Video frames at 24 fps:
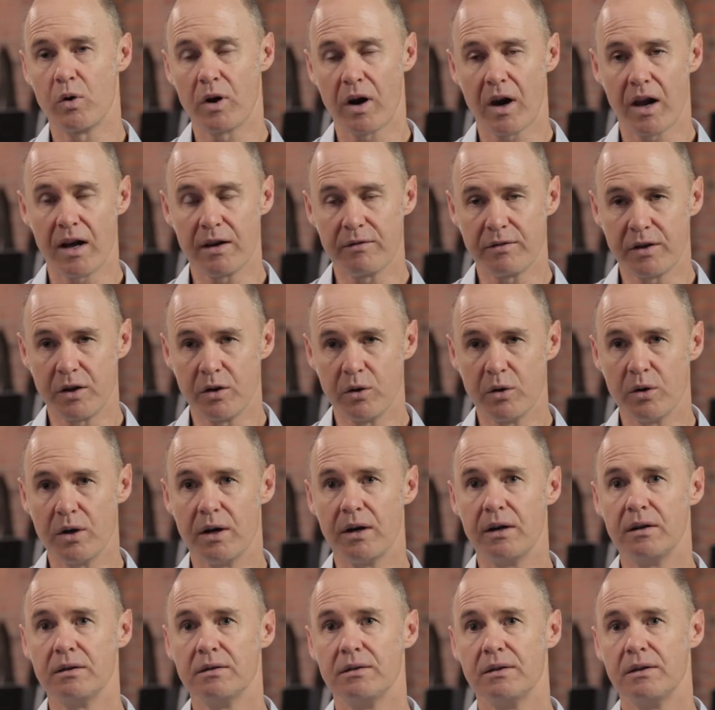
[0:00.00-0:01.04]
autoclave
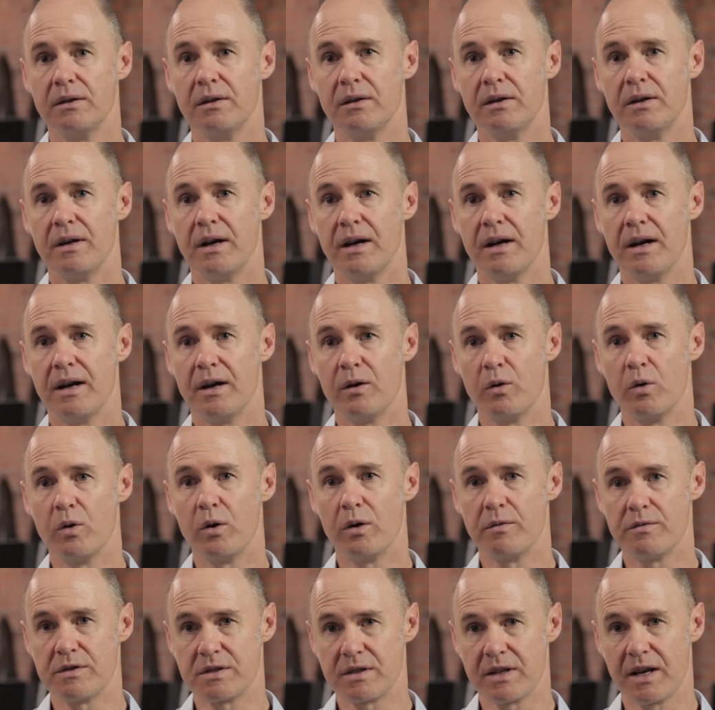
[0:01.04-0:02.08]
cure,
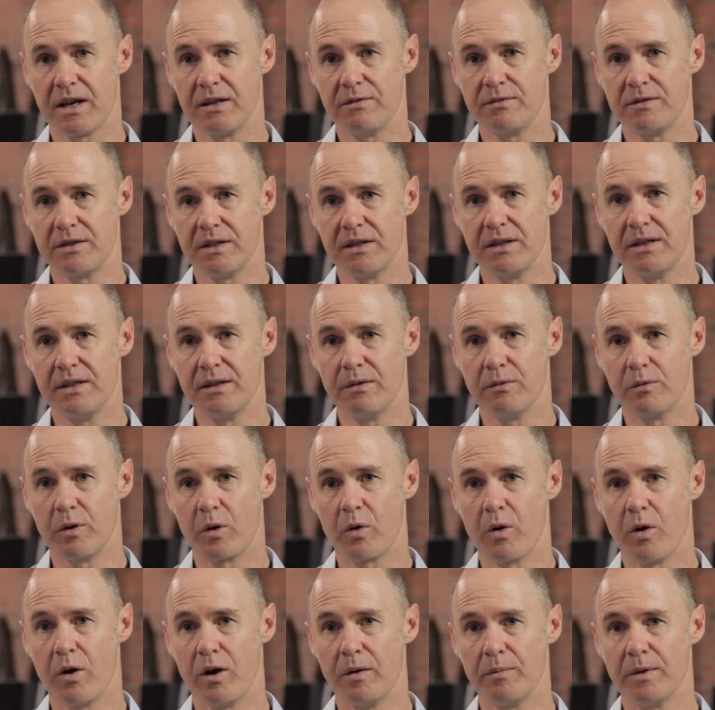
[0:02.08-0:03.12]
all of the safety
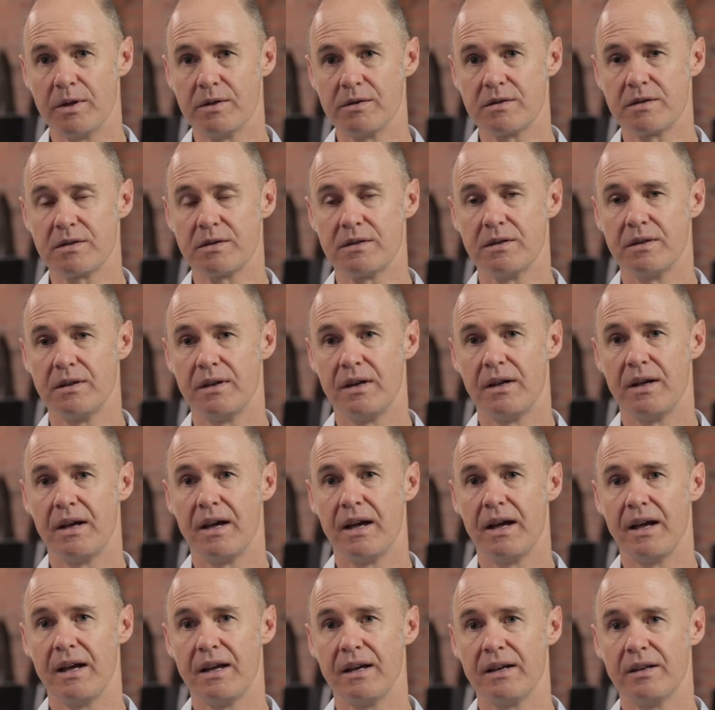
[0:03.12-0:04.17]
requirements,
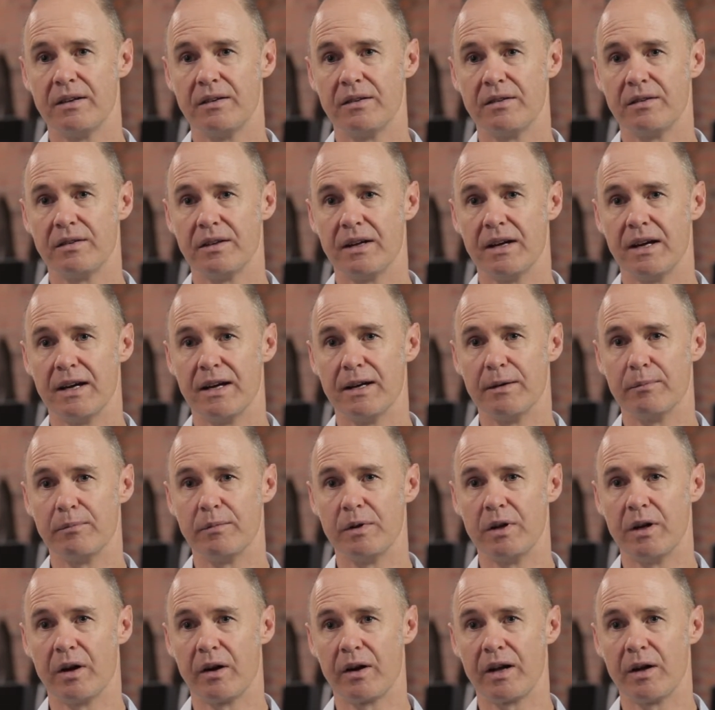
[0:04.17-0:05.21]
and
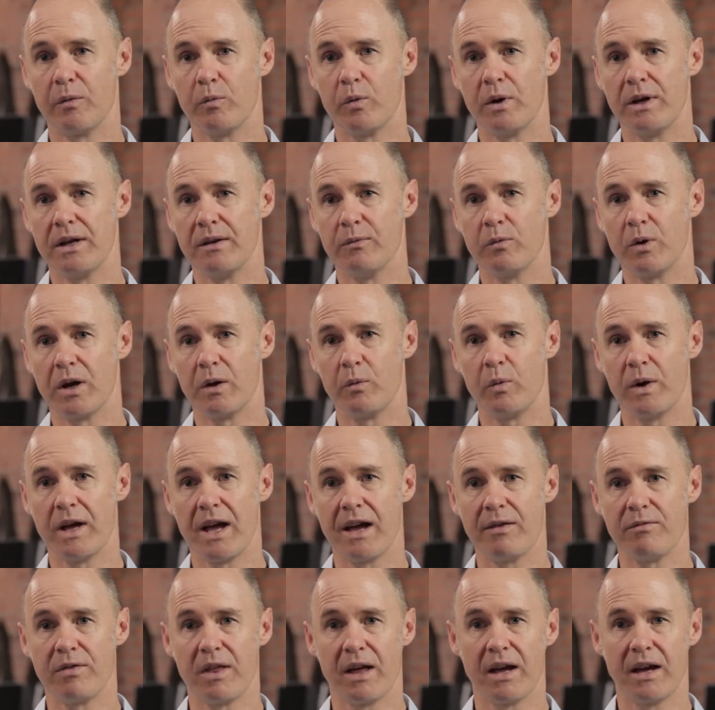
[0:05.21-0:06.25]
can we
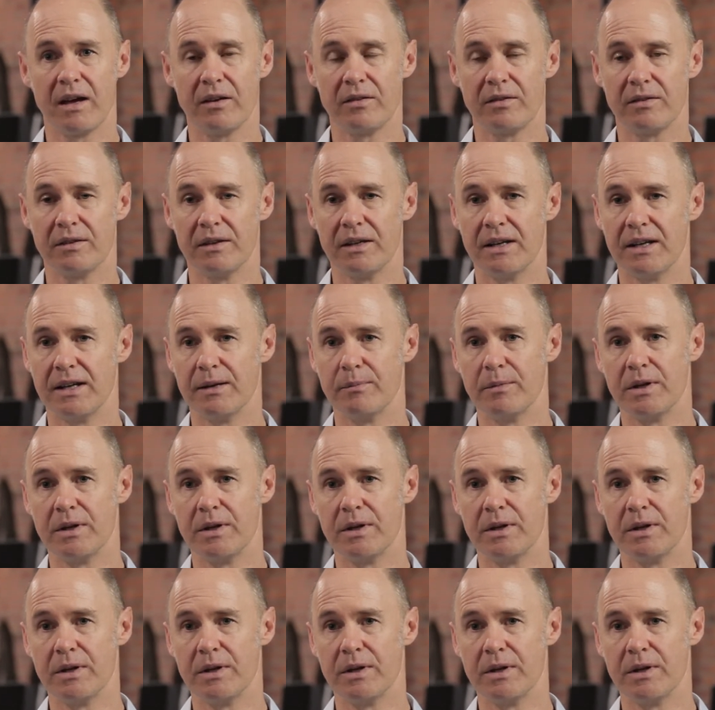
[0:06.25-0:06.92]
have that